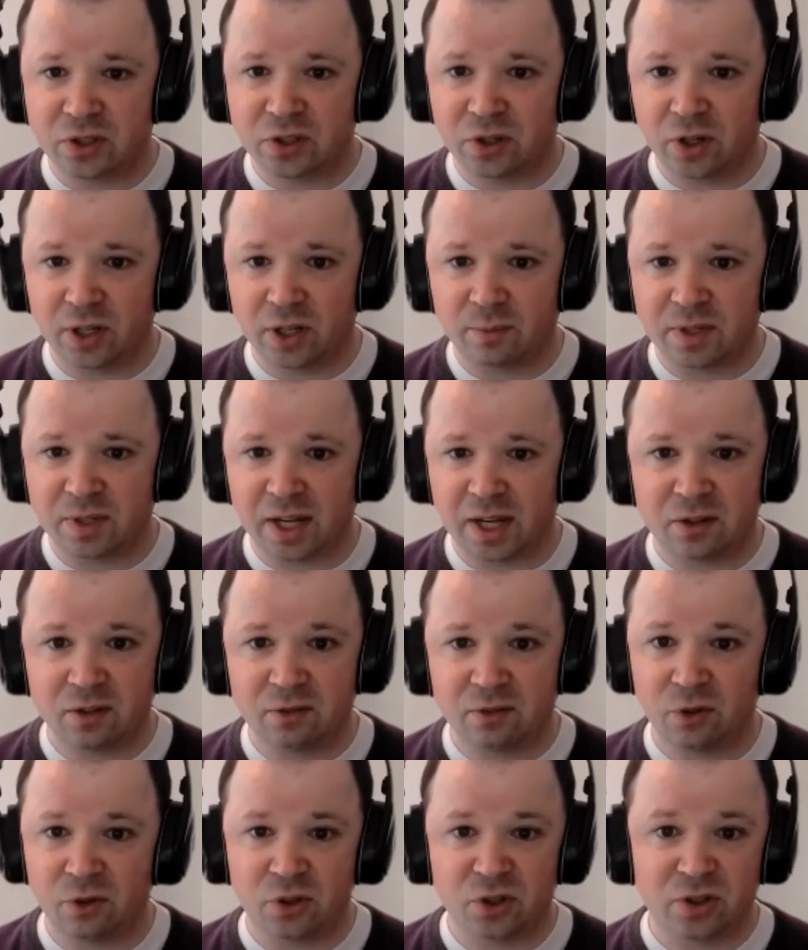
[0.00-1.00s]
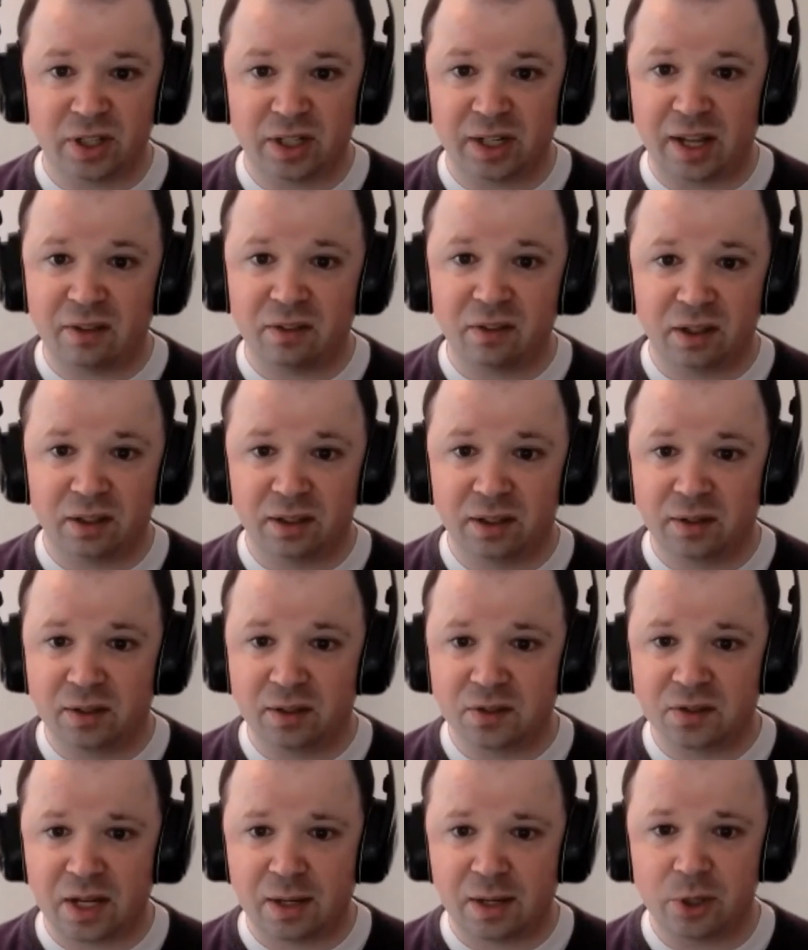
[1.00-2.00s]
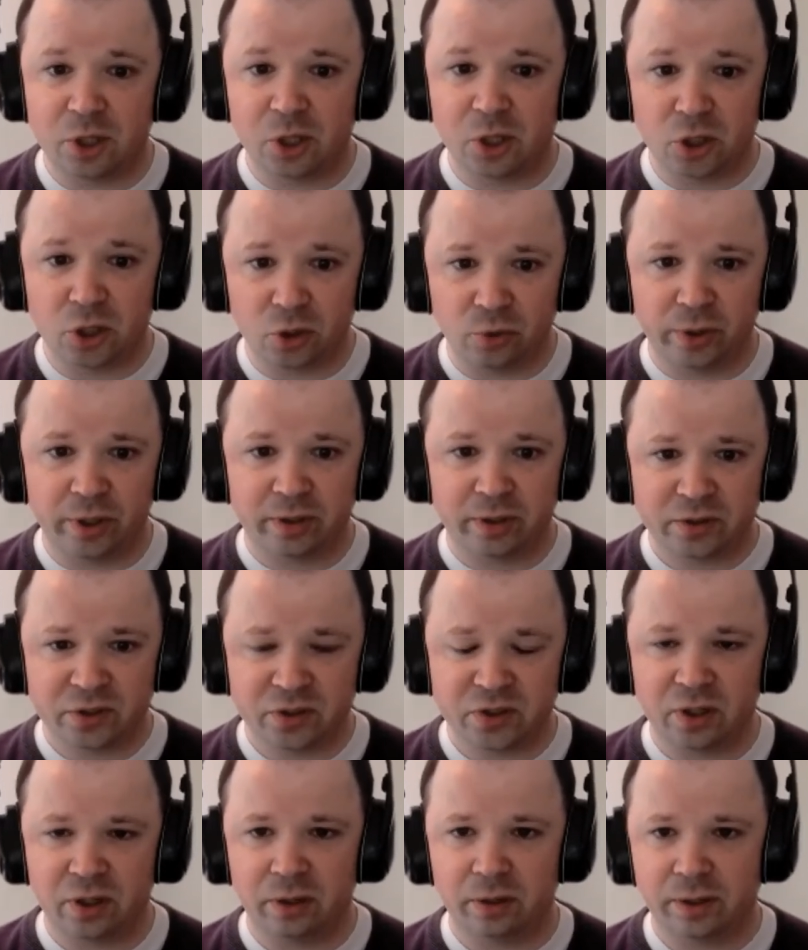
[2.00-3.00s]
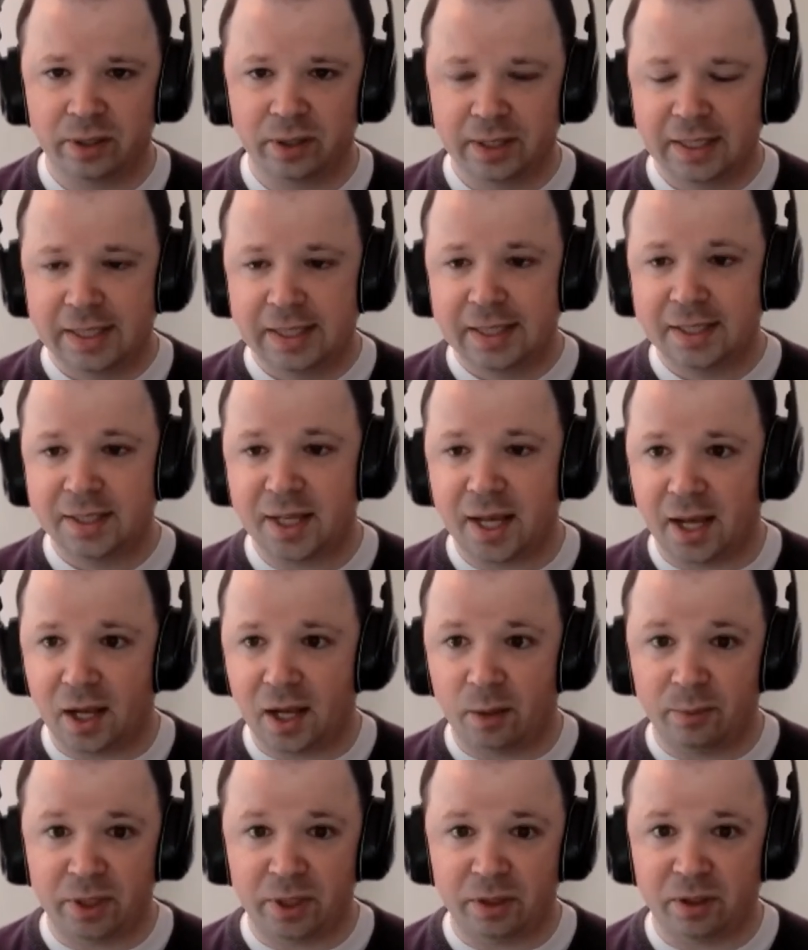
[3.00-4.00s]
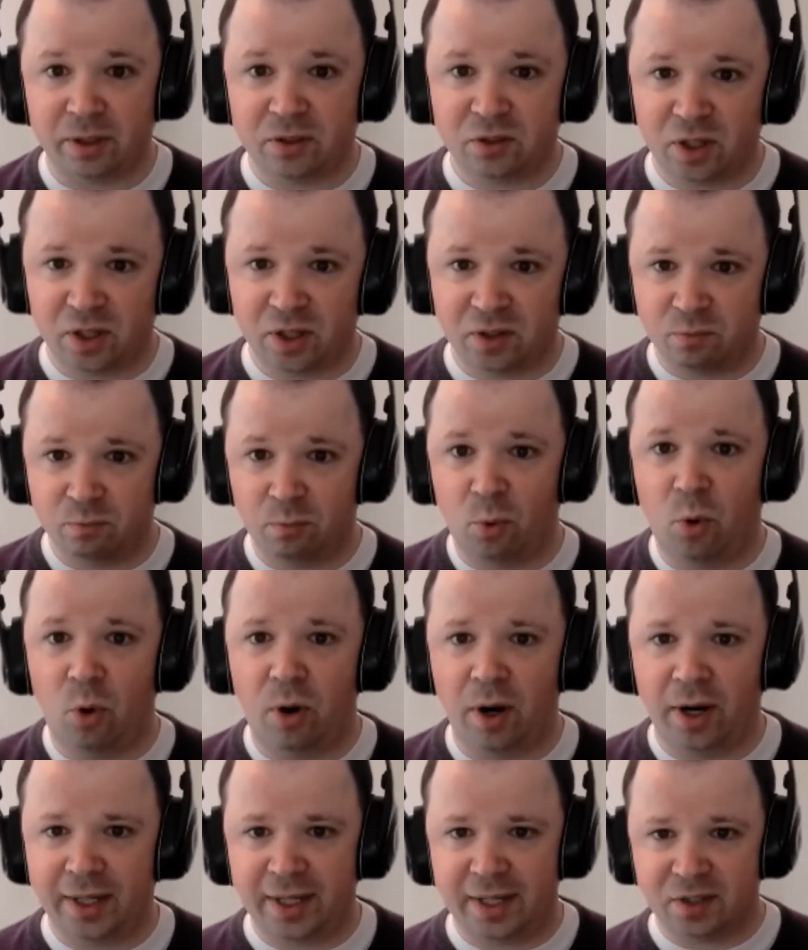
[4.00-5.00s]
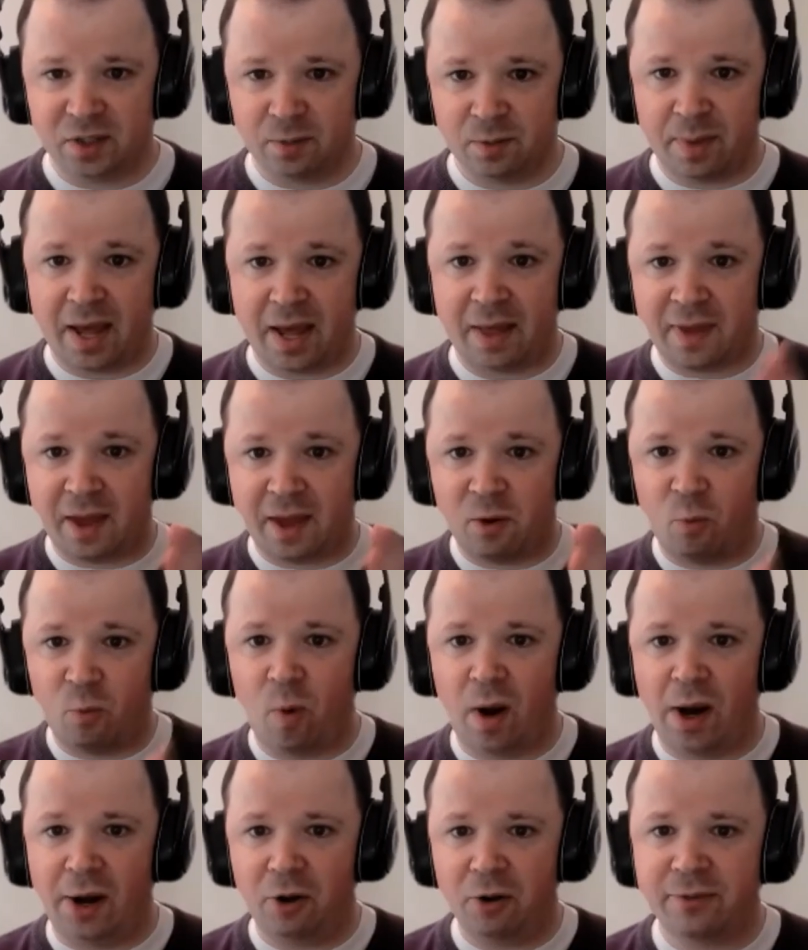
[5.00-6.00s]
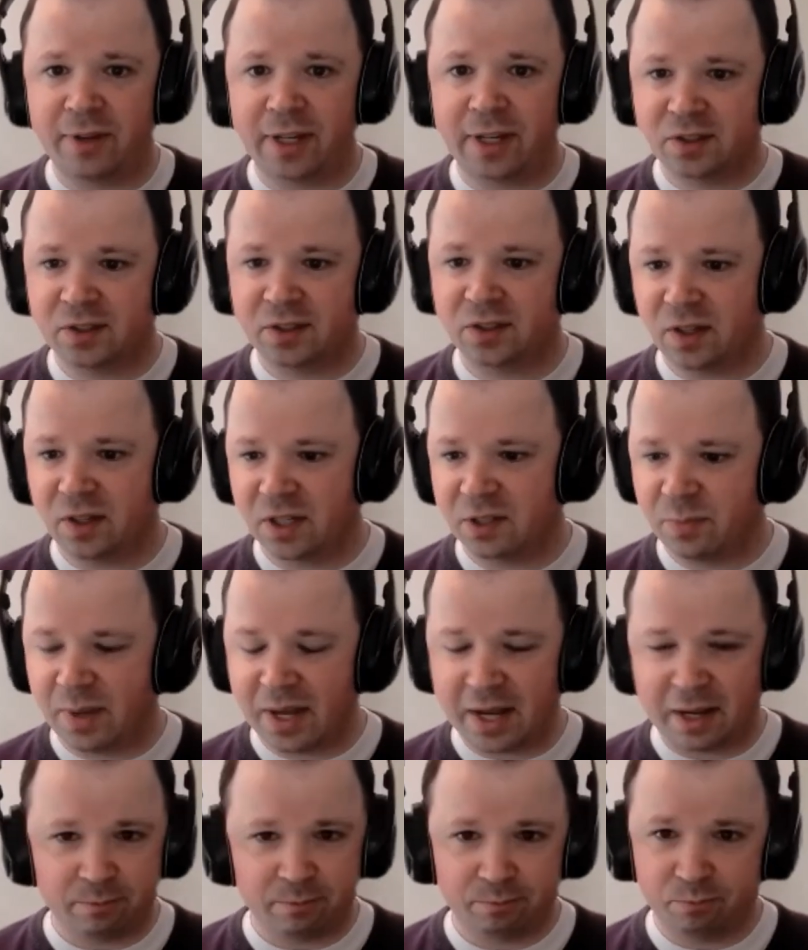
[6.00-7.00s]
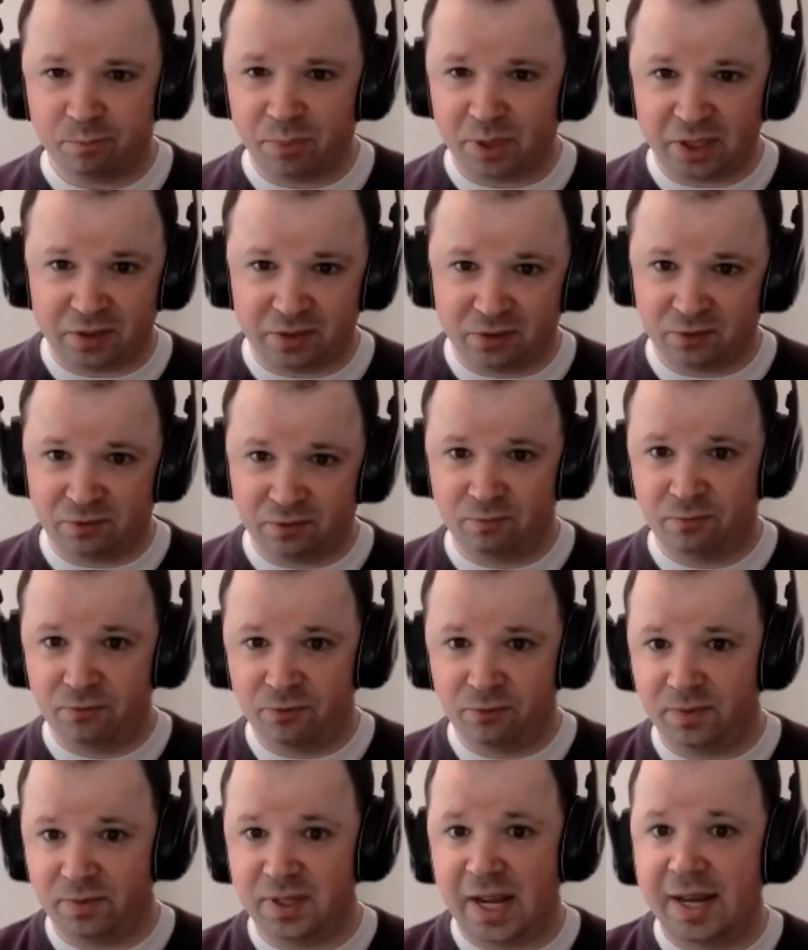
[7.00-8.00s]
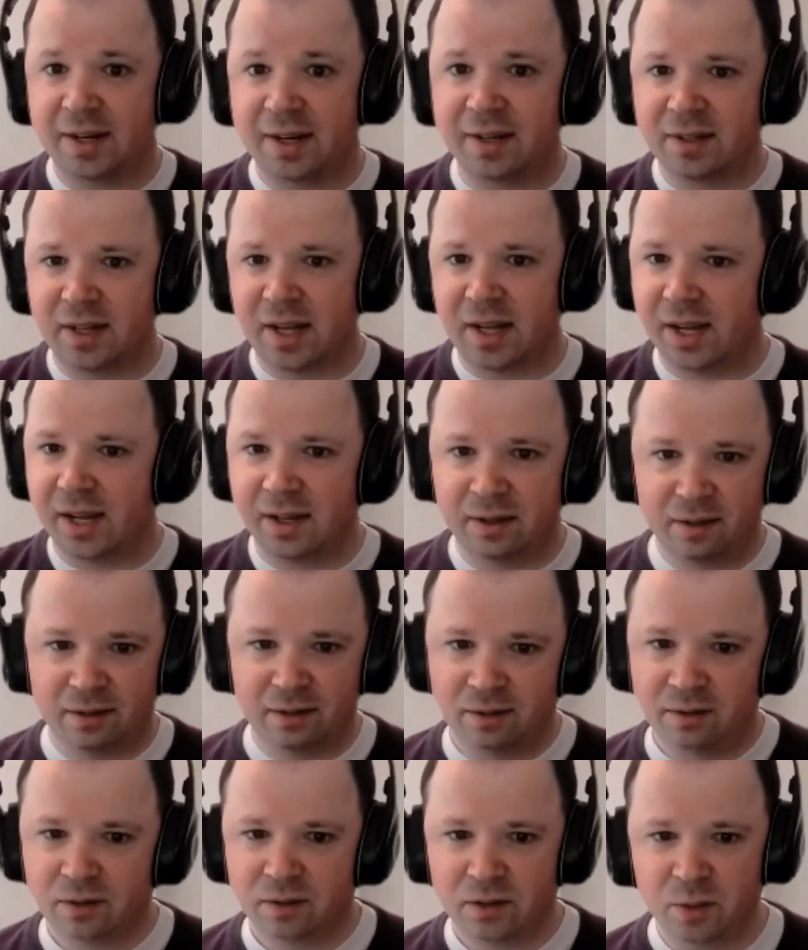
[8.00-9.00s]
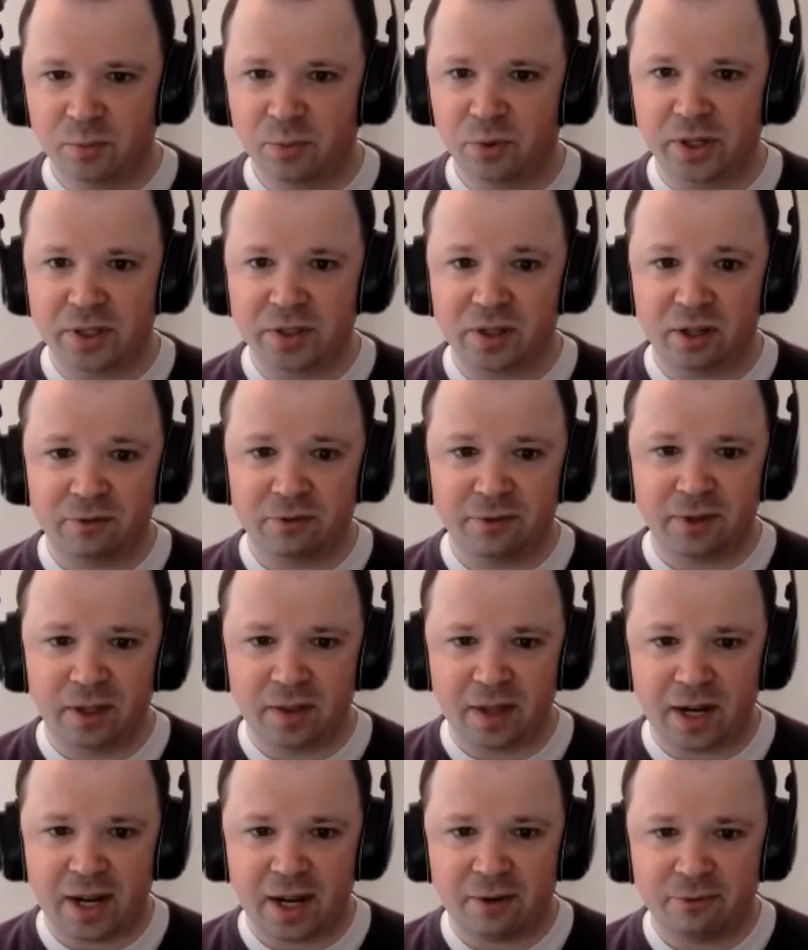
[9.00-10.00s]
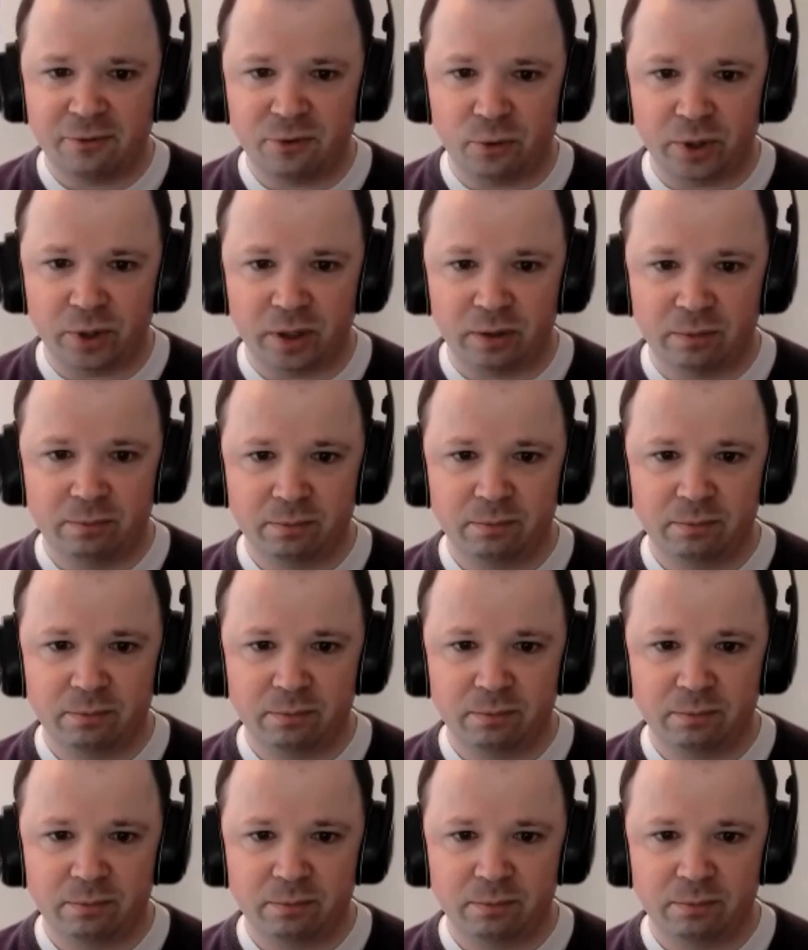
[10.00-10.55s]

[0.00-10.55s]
sodium down to virtually nothing and the same in your urine so yeah i mean it's it's more i guess about that one-off exercise bout because from day to day your body's going to figure that out for you.